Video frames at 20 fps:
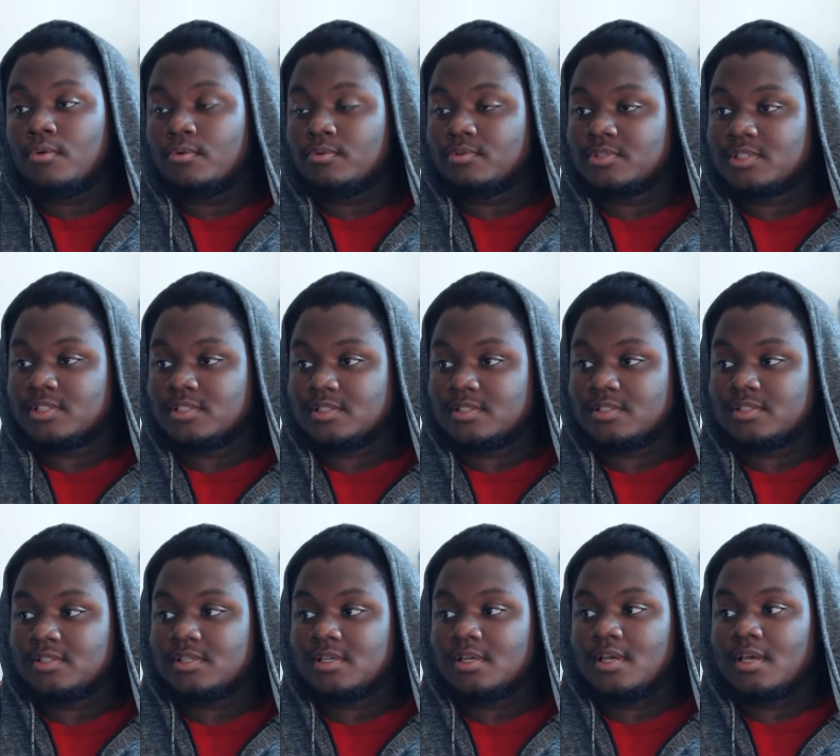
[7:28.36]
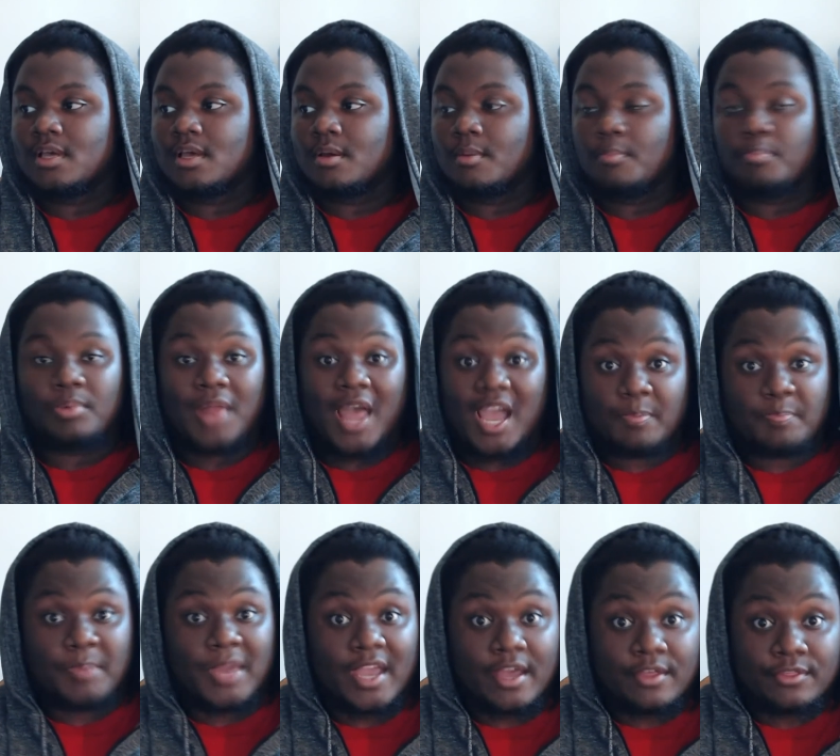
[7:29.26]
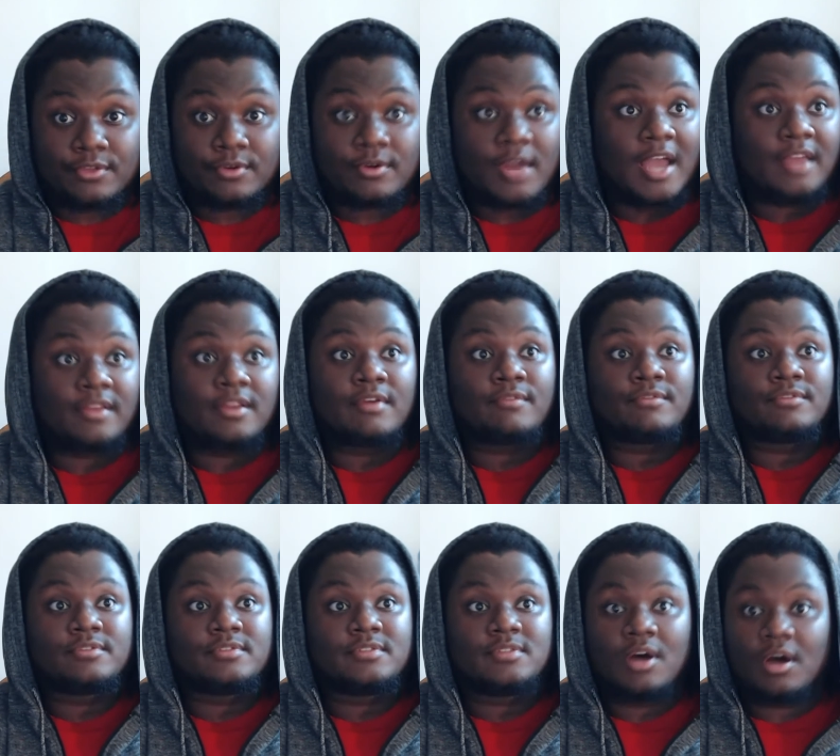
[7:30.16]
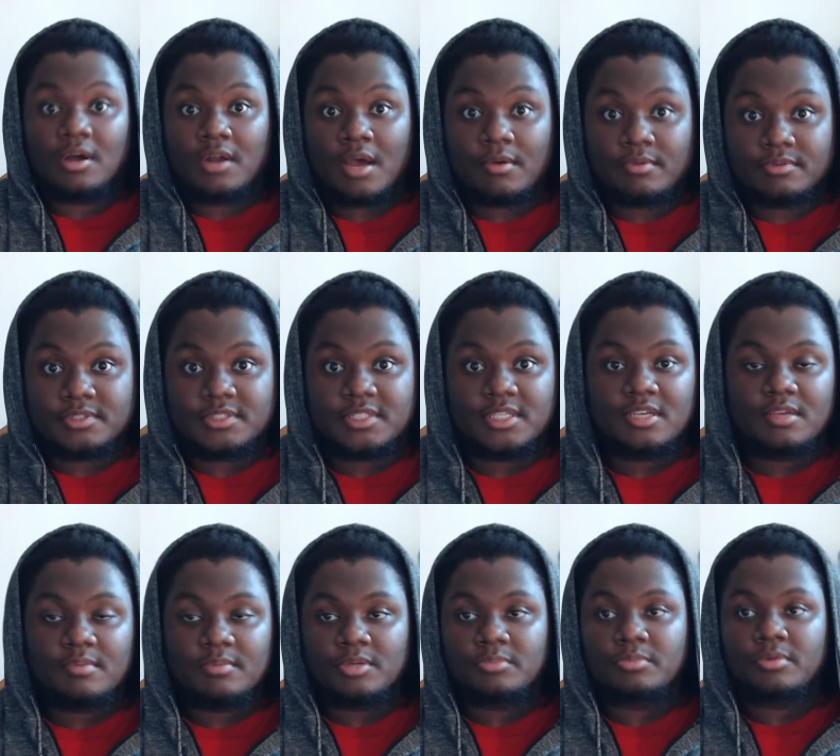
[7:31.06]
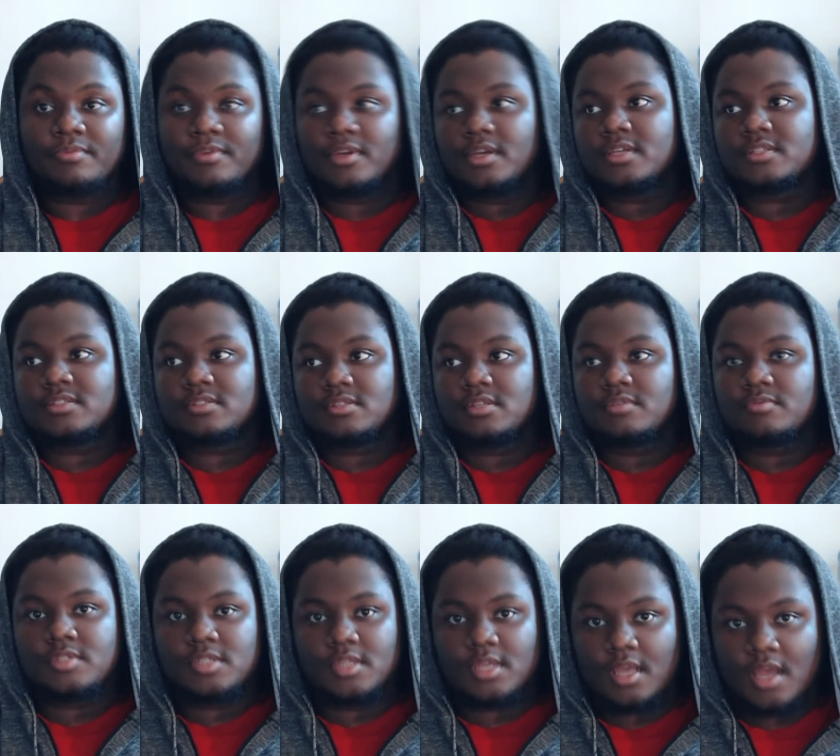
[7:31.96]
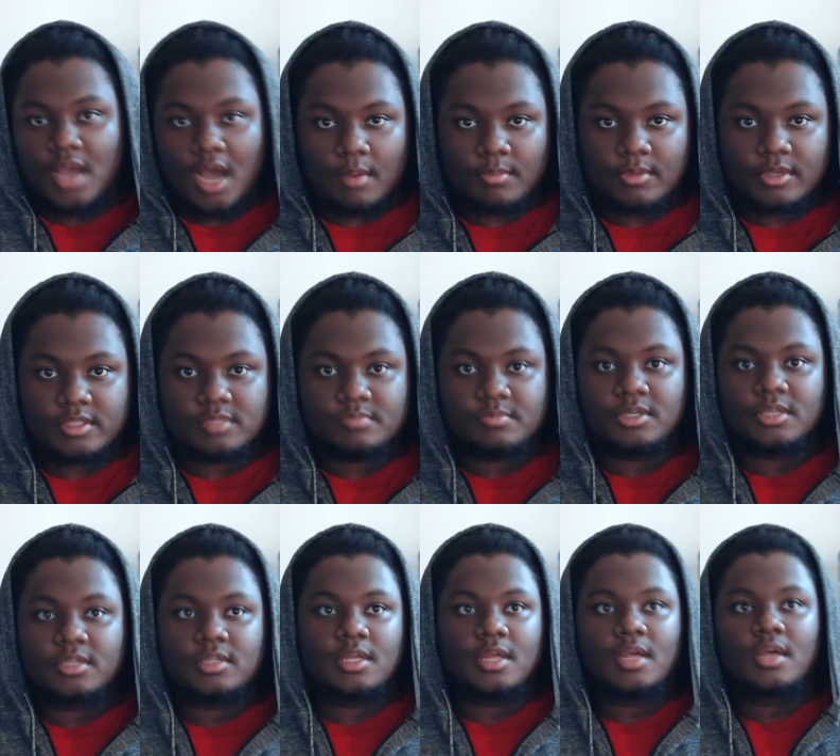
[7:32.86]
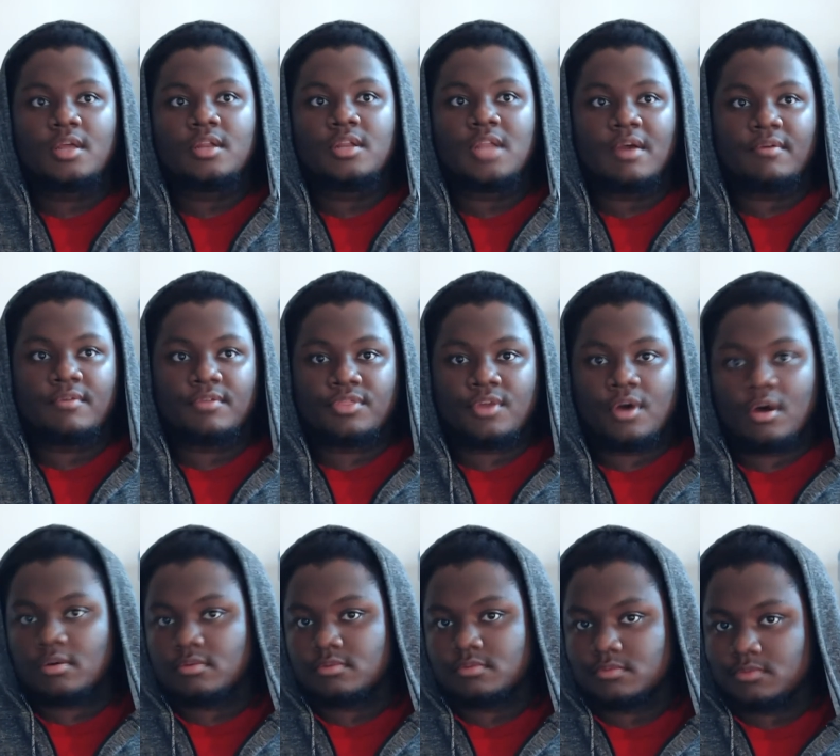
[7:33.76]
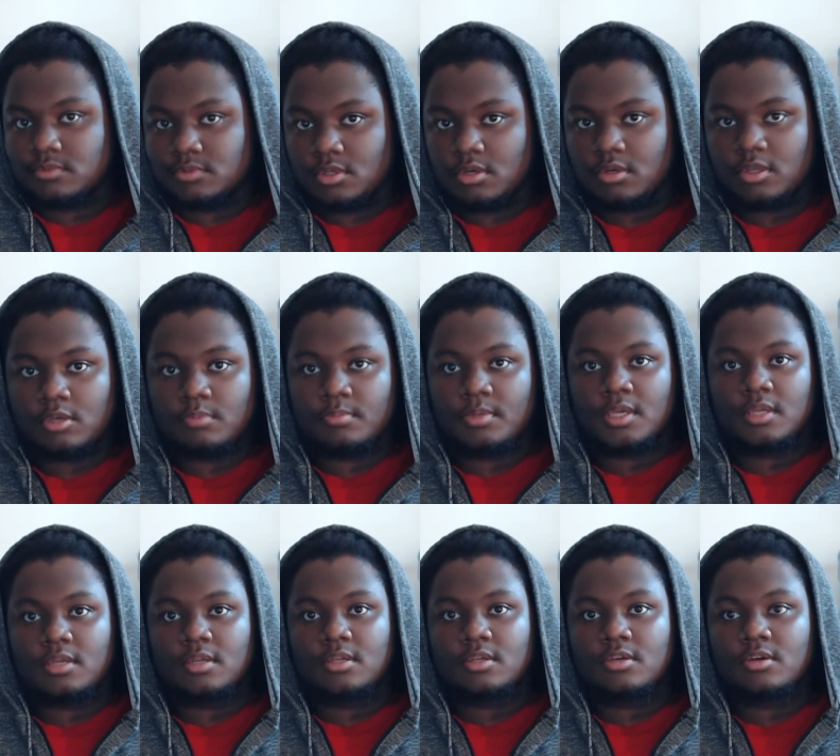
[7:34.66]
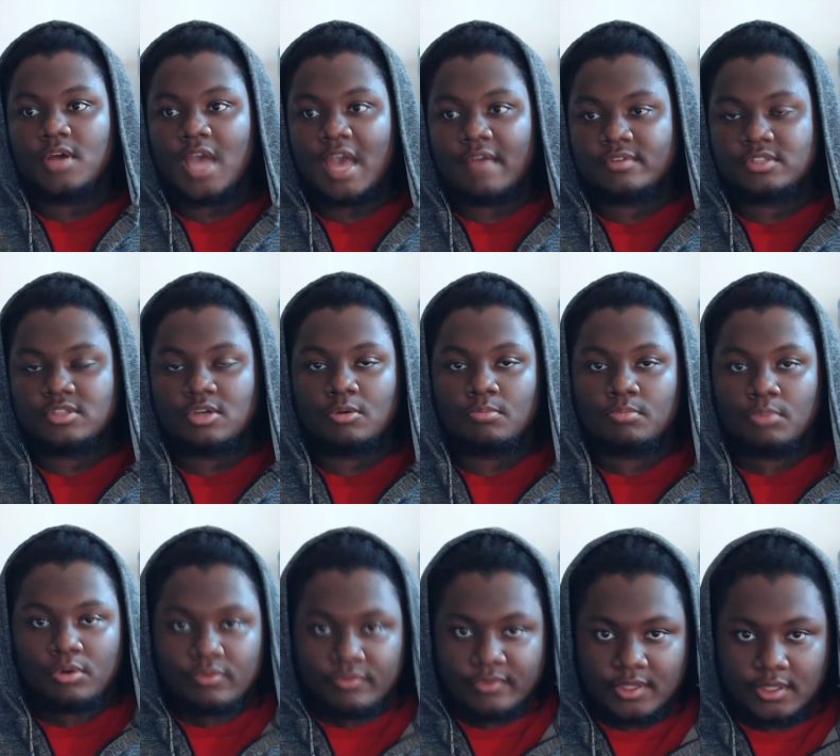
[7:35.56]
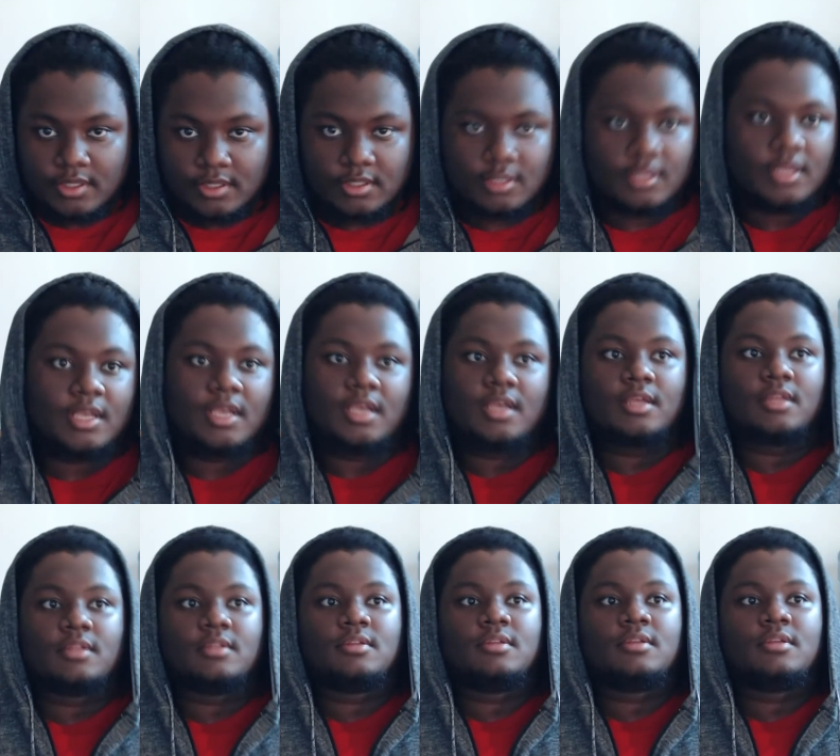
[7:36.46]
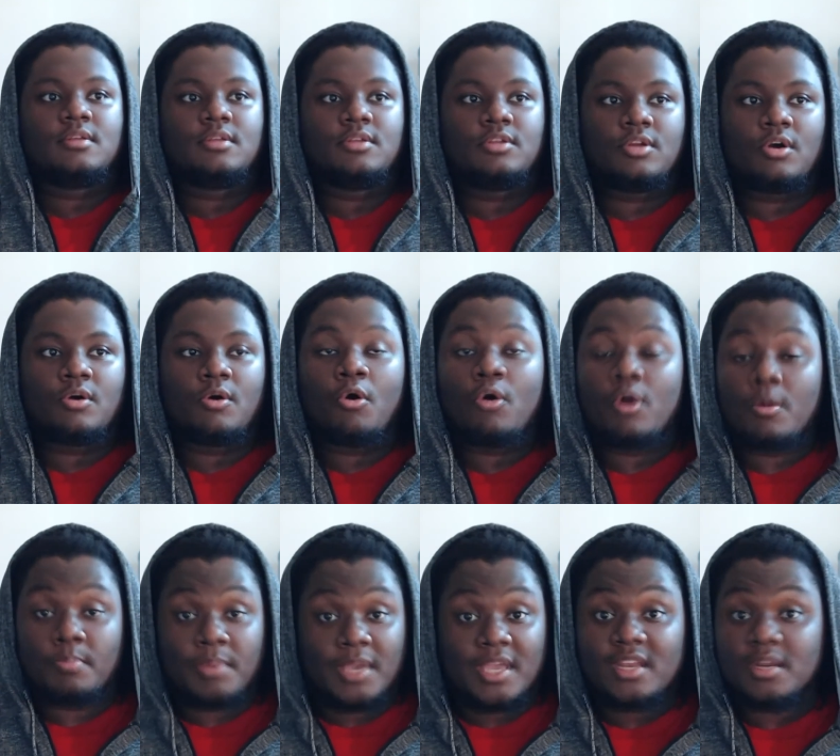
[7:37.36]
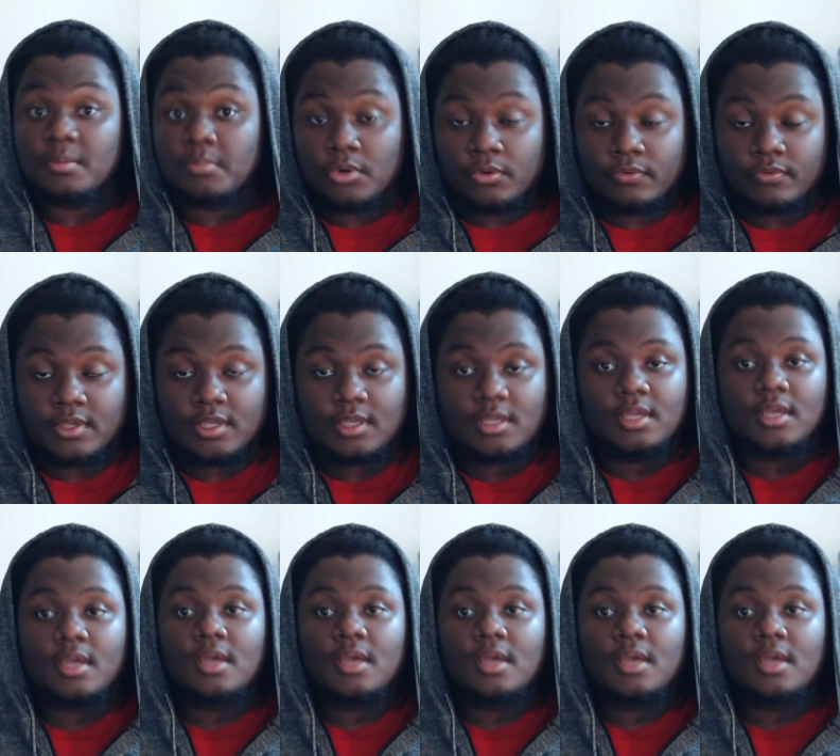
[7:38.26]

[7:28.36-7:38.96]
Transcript: Just Black Panther, I never thought I would see him in a movie because he was in the comics, but never thought, he'll have his own movie and, or be in a movie.